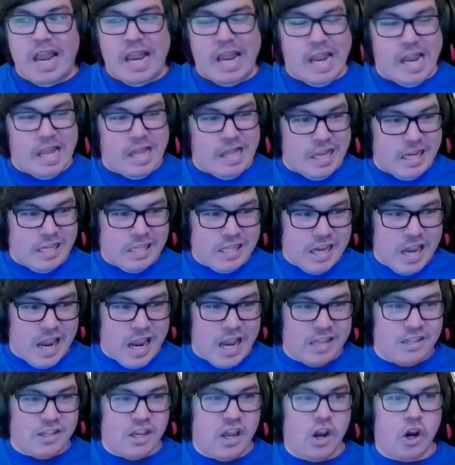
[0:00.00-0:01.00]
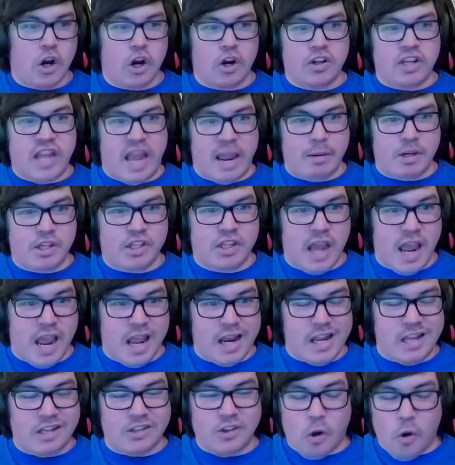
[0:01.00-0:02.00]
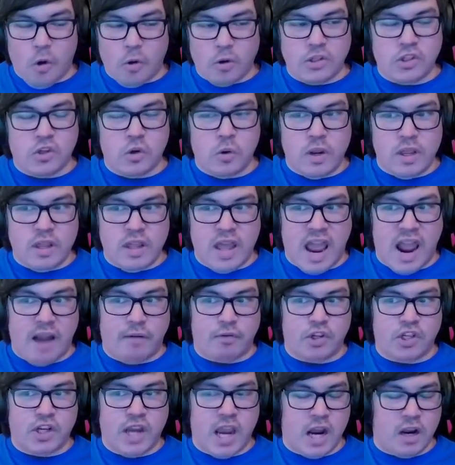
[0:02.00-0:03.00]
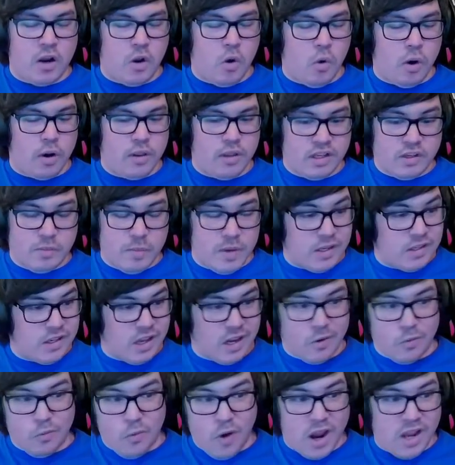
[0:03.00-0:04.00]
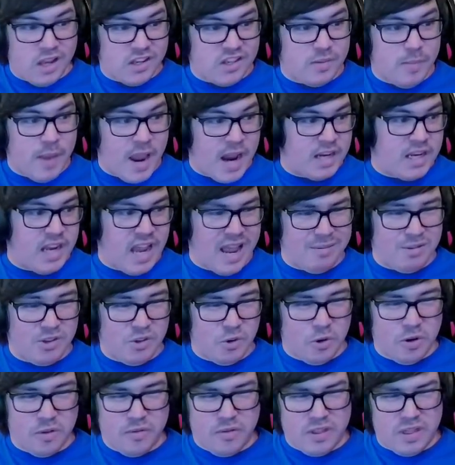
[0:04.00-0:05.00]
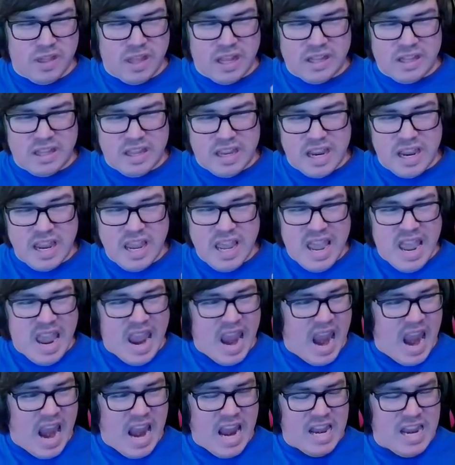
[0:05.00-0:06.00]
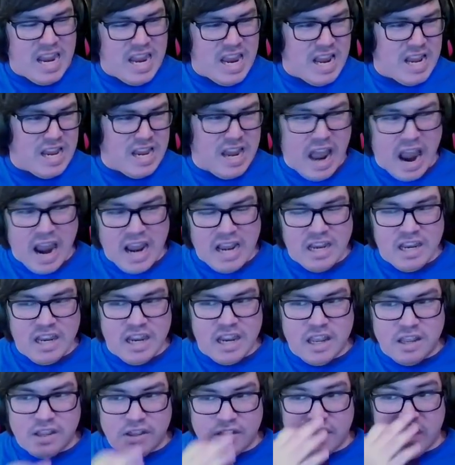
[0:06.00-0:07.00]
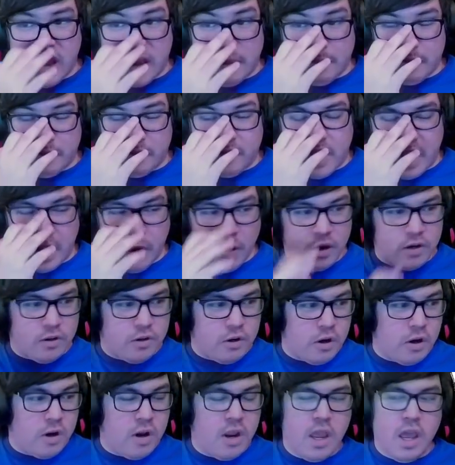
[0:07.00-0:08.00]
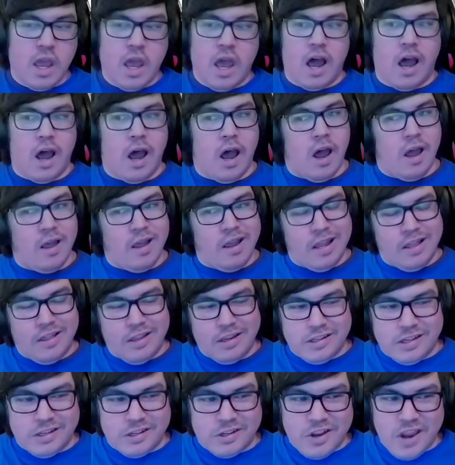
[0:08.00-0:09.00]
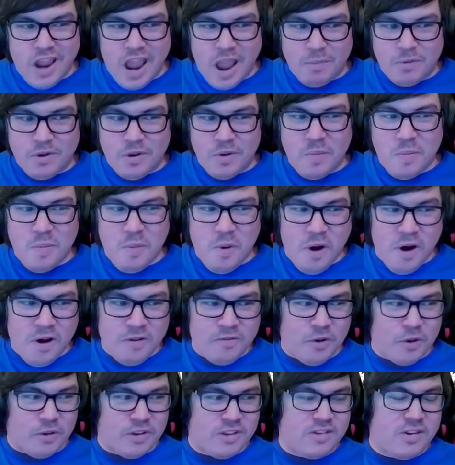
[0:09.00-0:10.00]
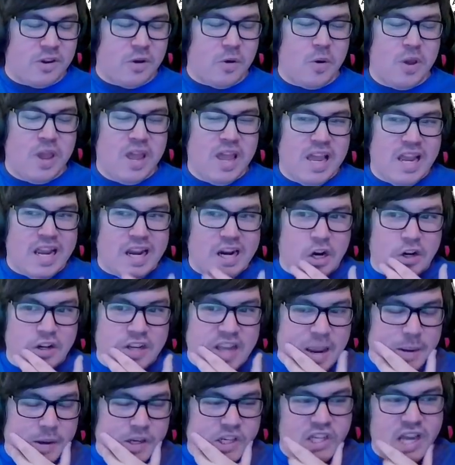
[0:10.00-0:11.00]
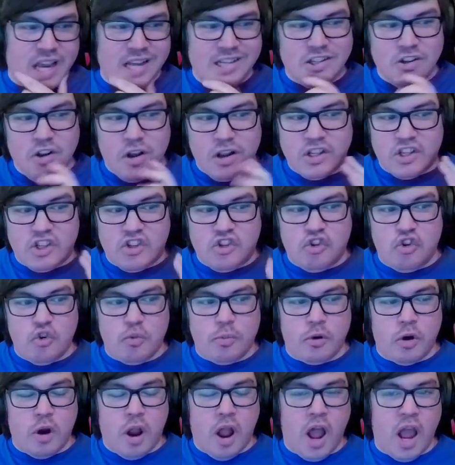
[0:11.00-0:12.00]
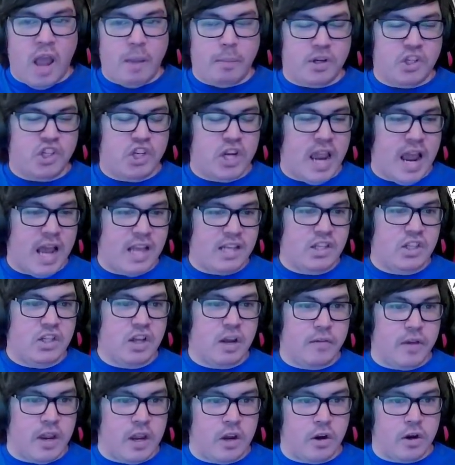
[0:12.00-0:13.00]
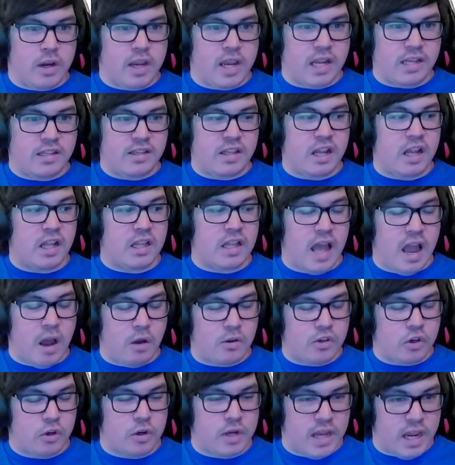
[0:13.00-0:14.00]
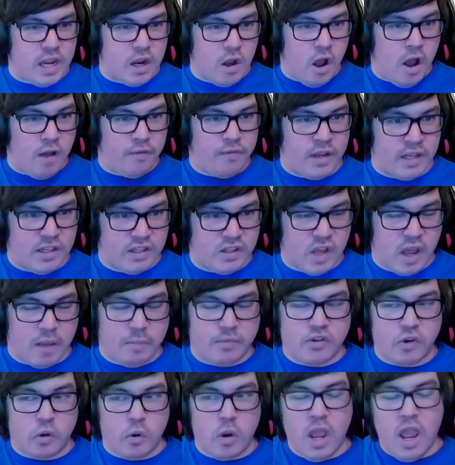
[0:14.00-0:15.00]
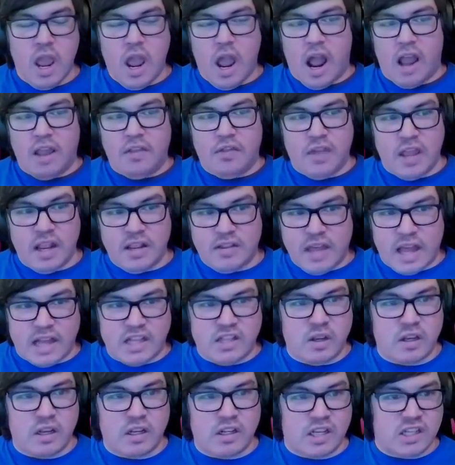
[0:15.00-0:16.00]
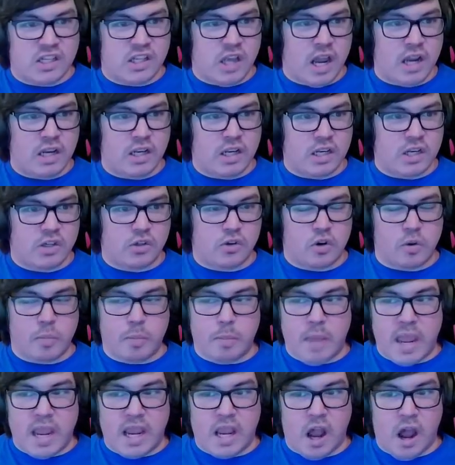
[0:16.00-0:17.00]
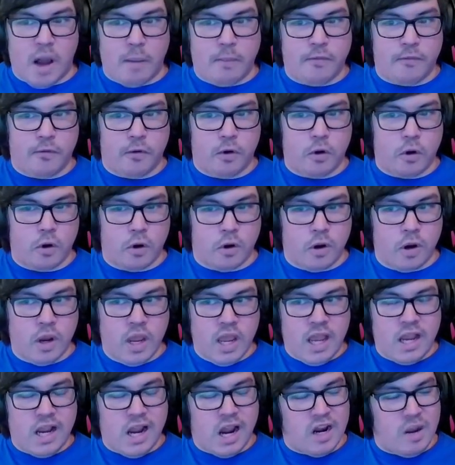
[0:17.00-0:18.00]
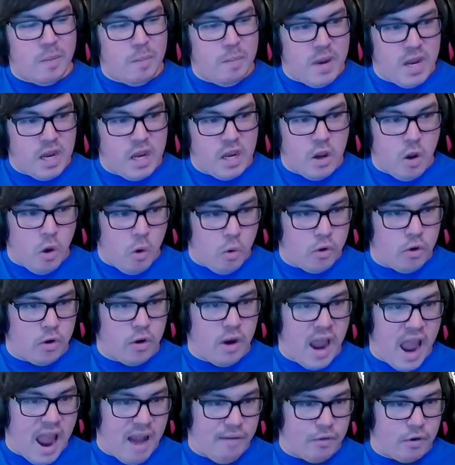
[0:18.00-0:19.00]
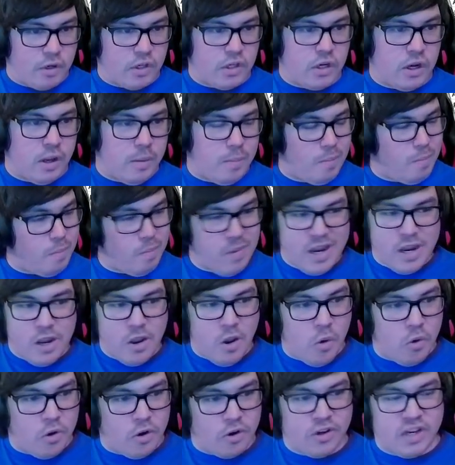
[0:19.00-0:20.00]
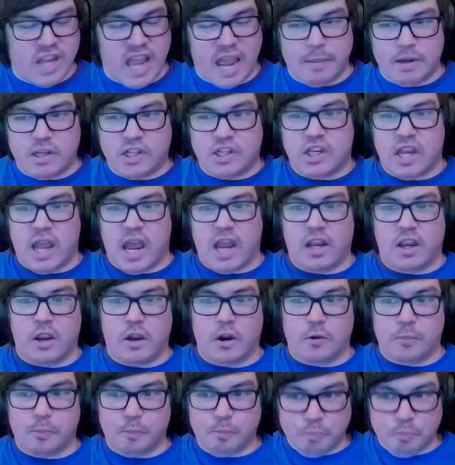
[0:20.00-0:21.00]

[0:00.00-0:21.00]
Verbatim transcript: In this case, her damage stat is also in the average category. This means like right smack dab, sort of in like the 80, 90th type of character. Uh, this is Captain Marvel. So her damage stat's not super high, but she has stuff in her kits that allows her to get offense up. So I think that's designed to sort of make up for her kind of mediocre average, uh, mediocre damage stat here.